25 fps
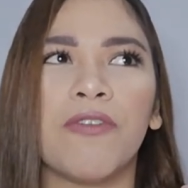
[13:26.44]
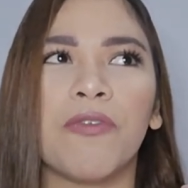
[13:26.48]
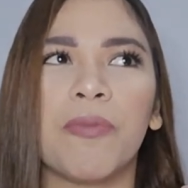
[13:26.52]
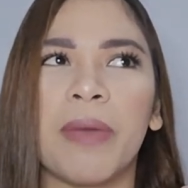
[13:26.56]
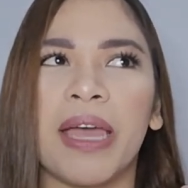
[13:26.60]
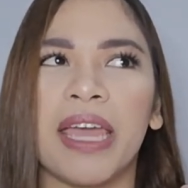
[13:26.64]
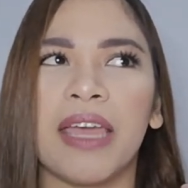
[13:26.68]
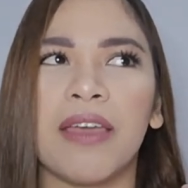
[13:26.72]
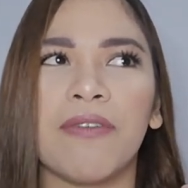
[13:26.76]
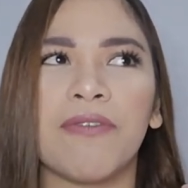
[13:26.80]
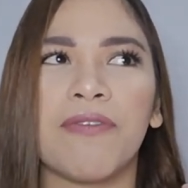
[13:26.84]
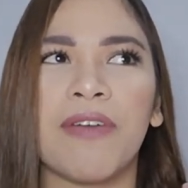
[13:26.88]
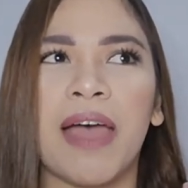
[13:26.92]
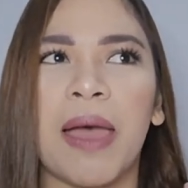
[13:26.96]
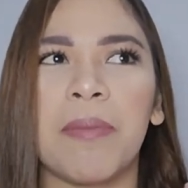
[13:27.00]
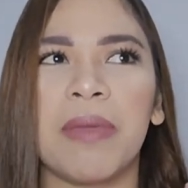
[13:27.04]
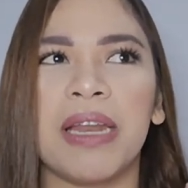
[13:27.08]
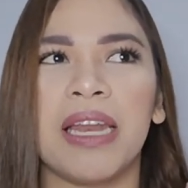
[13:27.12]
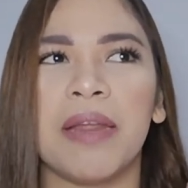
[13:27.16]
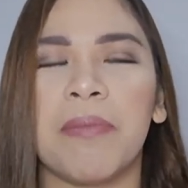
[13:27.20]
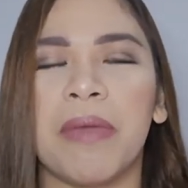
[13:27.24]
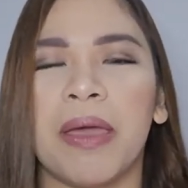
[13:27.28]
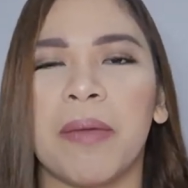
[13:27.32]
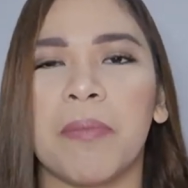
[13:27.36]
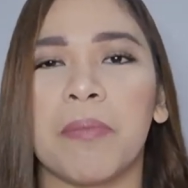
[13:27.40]
my
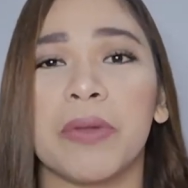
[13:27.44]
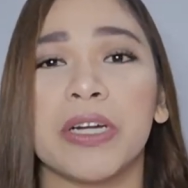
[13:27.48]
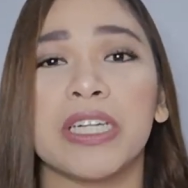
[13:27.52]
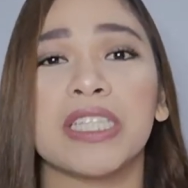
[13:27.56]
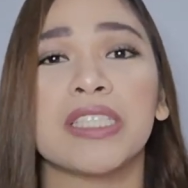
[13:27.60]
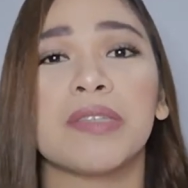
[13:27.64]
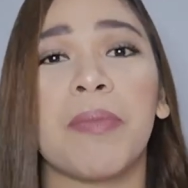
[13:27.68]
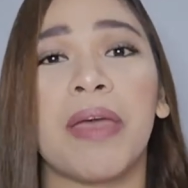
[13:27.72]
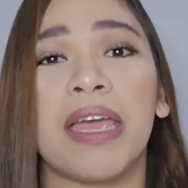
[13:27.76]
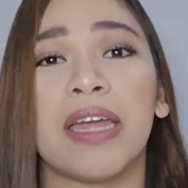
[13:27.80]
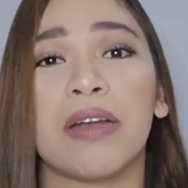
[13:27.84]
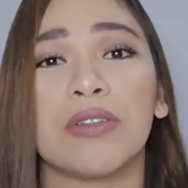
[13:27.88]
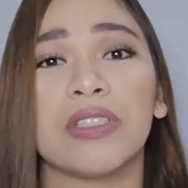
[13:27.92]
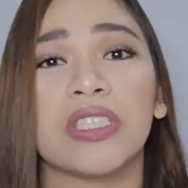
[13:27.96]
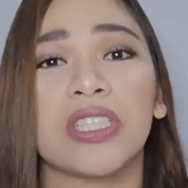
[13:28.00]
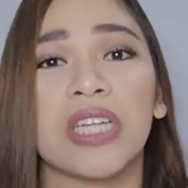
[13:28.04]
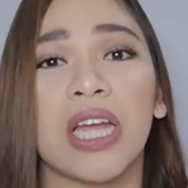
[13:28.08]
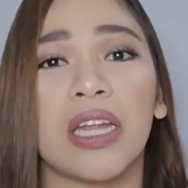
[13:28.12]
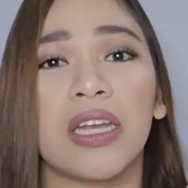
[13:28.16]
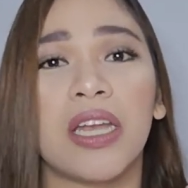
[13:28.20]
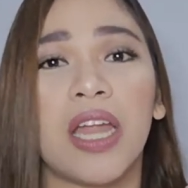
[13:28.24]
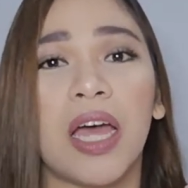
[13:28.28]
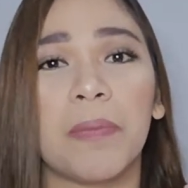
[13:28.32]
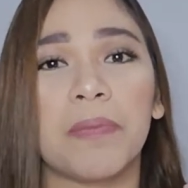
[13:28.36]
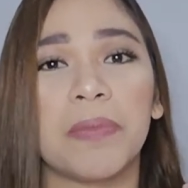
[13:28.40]
family members meron
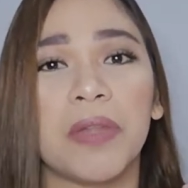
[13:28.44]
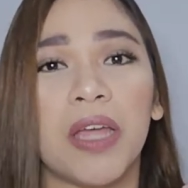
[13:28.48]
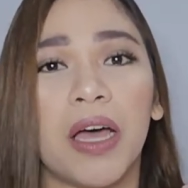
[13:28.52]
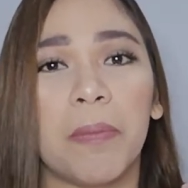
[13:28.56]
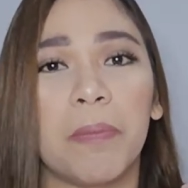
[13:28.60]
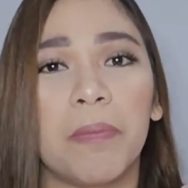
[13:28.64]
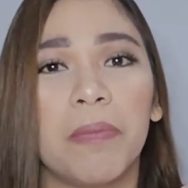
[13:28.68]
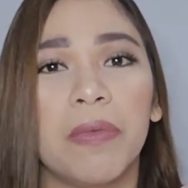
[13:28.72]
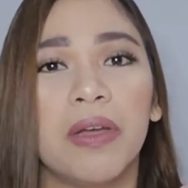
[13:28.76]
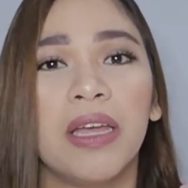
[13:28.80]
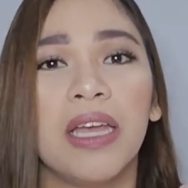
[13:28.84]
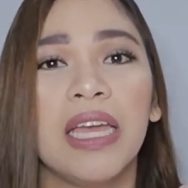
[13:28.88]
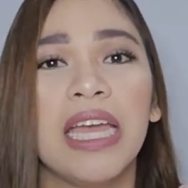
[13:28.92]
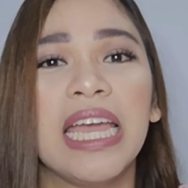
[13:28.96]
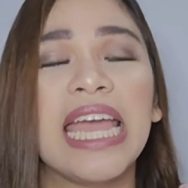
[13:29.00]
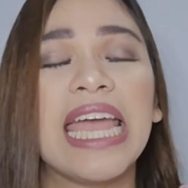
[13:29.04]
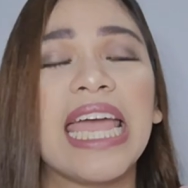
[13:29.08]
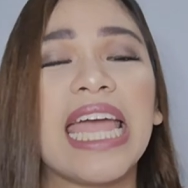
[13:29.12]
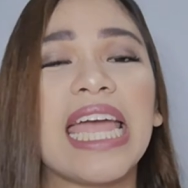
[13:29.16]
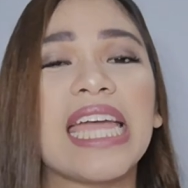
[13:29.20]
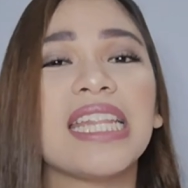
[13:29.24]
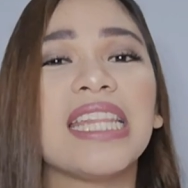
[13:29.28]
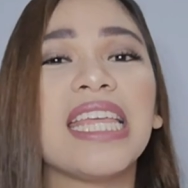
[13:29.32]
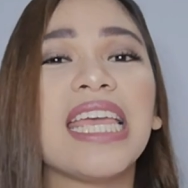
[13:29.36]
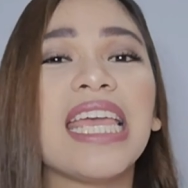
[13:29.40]
siyang laptop.
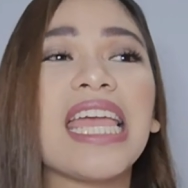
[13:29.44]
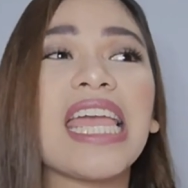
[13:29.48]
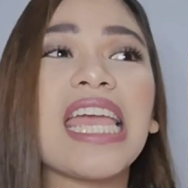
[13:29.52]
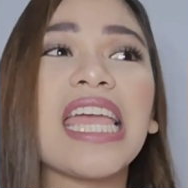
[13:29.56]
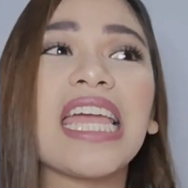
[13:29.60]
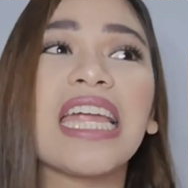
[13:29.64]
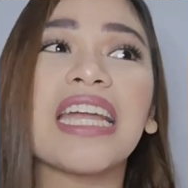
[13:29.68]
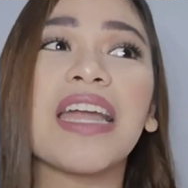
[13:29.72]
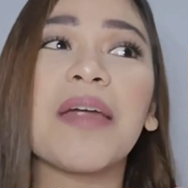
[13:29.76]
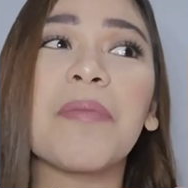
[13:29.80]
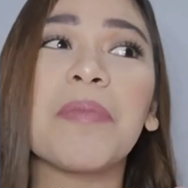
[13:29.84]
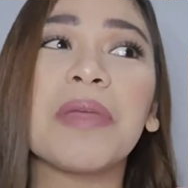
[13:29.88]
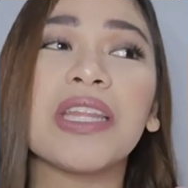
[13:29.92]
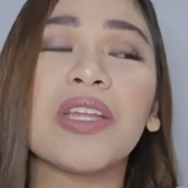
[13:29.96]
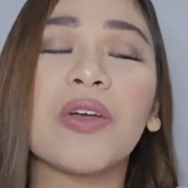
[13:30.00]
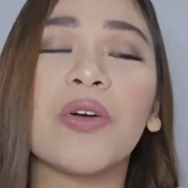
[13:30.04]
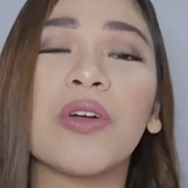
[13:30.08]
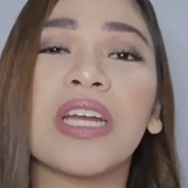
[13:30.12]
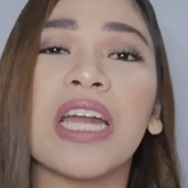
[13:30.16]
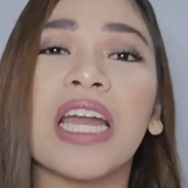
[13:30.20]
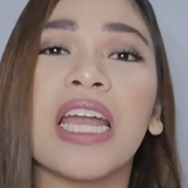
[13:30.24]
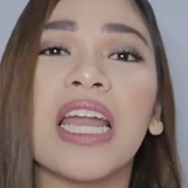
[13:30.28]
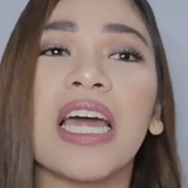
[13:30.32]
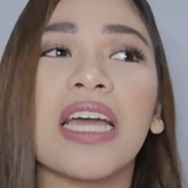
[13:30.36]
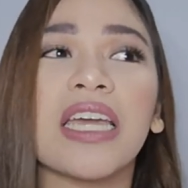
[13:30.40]
Eh di hihiramin
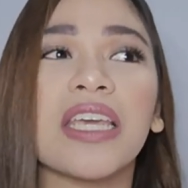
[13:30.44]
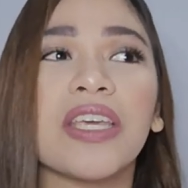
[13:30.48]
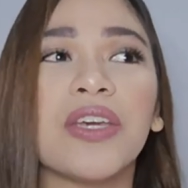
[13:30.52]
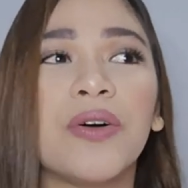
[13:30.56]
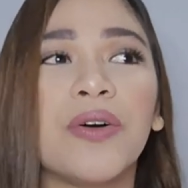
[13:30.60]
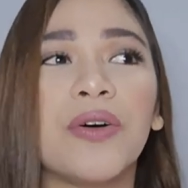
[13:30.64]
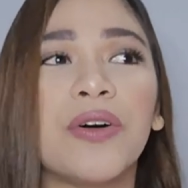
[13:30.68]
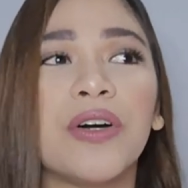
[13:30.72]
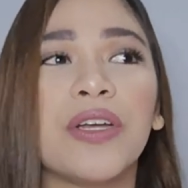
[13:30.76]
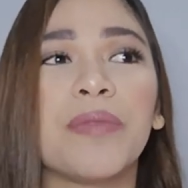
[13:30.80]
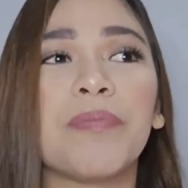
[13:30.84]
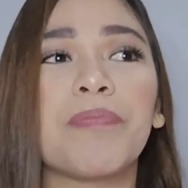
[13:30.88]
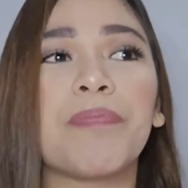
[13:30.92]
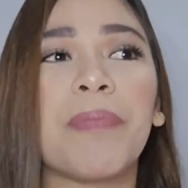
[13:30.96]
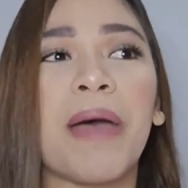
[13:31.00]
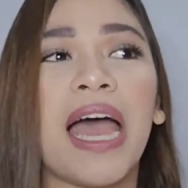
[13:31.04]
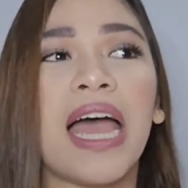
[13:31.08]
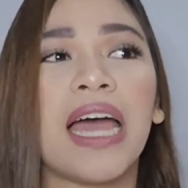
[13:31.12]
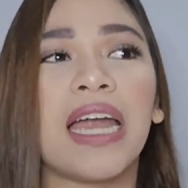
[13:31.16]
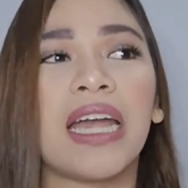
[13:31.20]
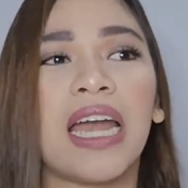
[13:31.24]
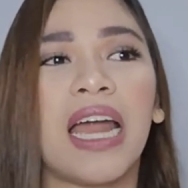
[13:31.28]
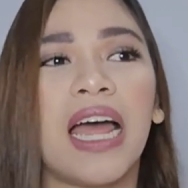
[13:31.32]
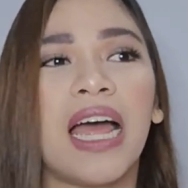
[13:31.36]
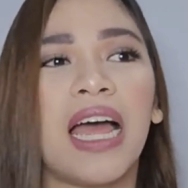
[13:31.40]
ko na lang 'yon
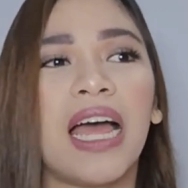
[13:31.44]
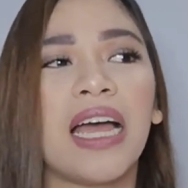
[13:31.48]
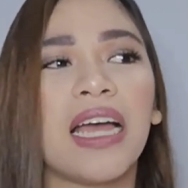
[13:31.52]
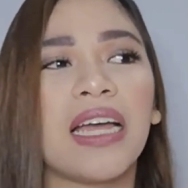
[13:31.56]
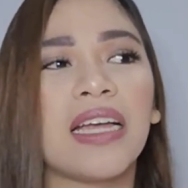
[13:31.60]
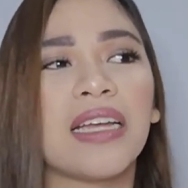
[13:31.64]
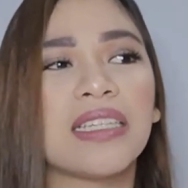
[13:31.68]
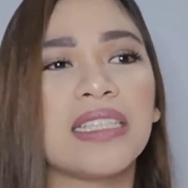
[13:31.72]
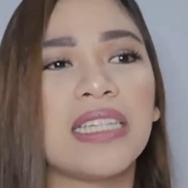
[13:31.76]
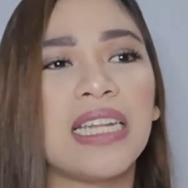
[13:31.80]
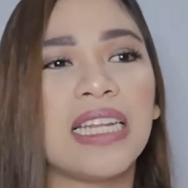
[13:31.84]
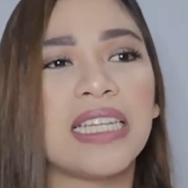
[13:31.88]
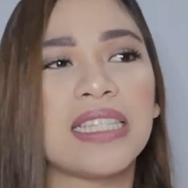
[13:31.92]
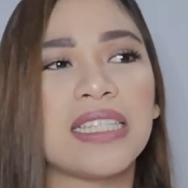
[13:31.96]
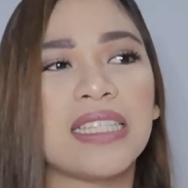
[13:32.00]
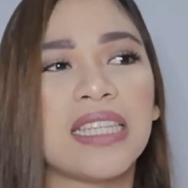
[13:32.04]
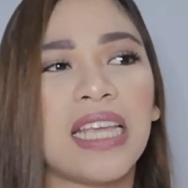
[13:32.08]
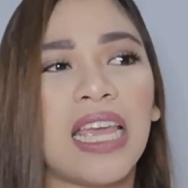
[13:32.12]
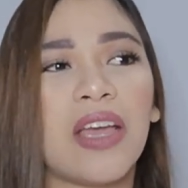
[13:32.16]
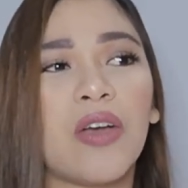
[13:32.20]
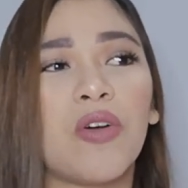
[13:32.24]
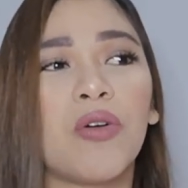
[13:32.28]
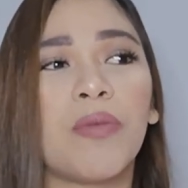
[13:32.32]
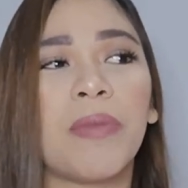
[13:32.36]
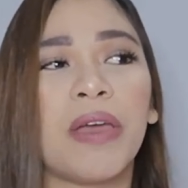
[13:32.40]
para let's
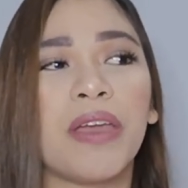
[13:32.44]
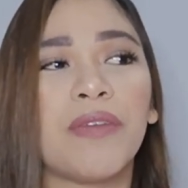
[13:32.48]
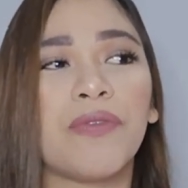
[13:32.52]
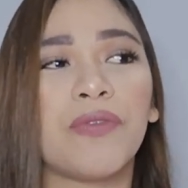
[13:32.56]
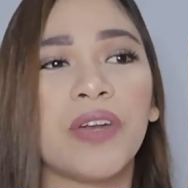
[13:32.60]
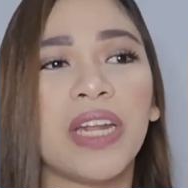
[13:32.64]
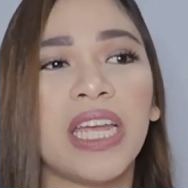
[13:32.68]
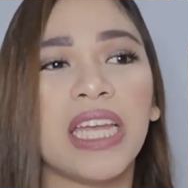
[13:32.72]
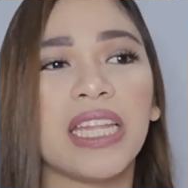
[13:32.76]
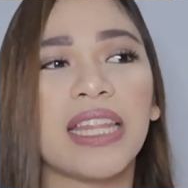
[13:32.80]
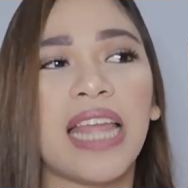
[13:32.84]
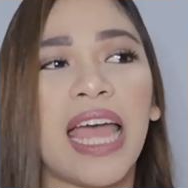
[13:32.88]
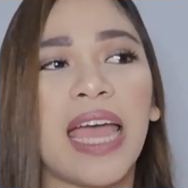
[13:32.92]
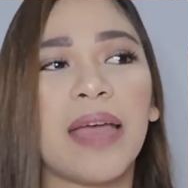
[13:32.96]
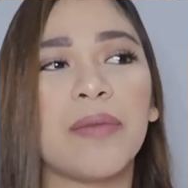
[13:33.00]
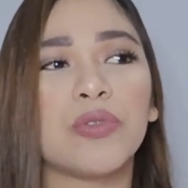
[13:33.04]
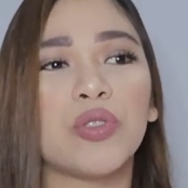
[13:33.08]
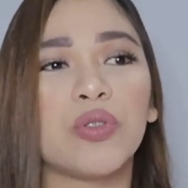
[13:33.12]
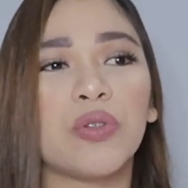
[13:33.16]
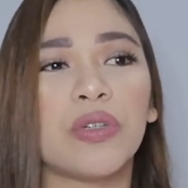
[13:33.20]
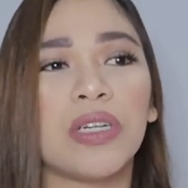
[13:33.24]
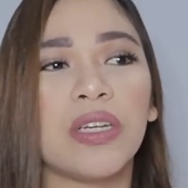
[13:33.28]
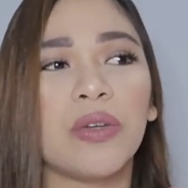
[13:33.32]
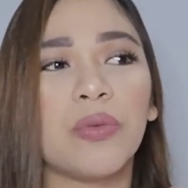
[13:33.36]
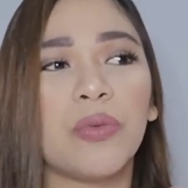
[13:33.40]
say kung may free time
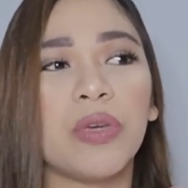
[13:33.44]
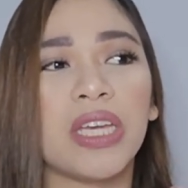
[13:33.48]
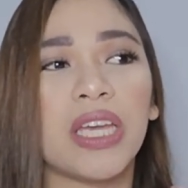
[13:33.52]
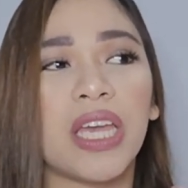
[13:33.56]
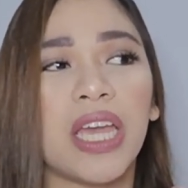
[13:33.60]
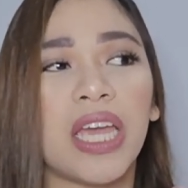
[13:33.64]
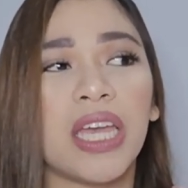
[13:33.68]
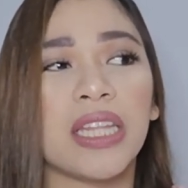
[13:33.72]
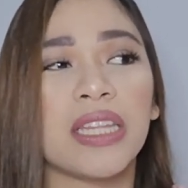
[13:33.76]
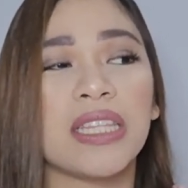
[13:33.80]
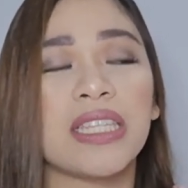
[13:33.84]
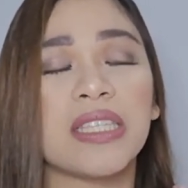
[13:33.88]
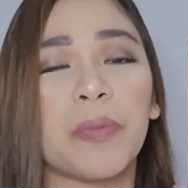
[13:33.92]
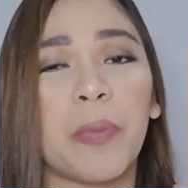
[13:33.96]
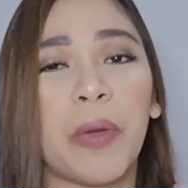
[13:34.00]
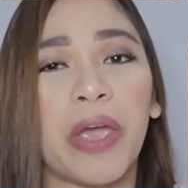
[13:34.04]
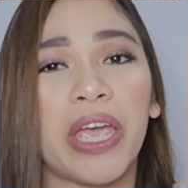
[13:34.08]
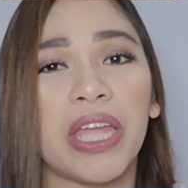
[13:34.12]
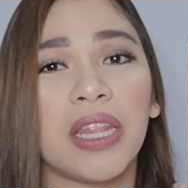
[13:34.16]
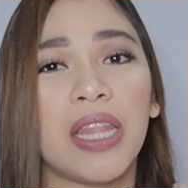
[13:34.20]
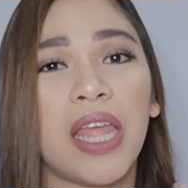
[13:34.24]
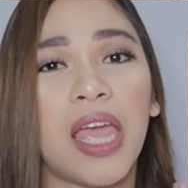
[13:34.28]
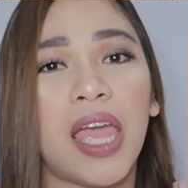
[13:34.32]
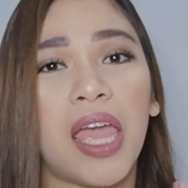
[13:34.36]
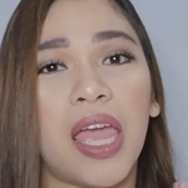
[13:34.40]
during weekends,
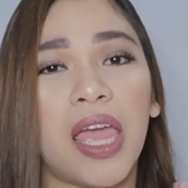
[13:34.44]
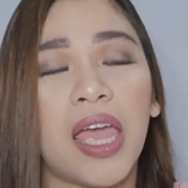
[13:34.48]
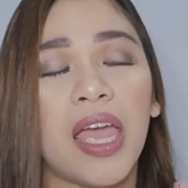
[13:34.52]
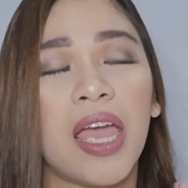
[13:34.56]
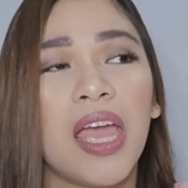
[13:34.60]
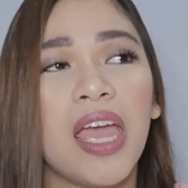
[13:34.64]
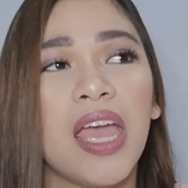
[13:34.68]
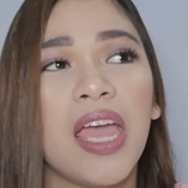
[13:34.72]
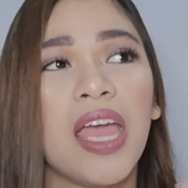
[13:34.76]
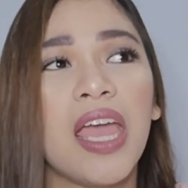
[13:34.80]
pwede.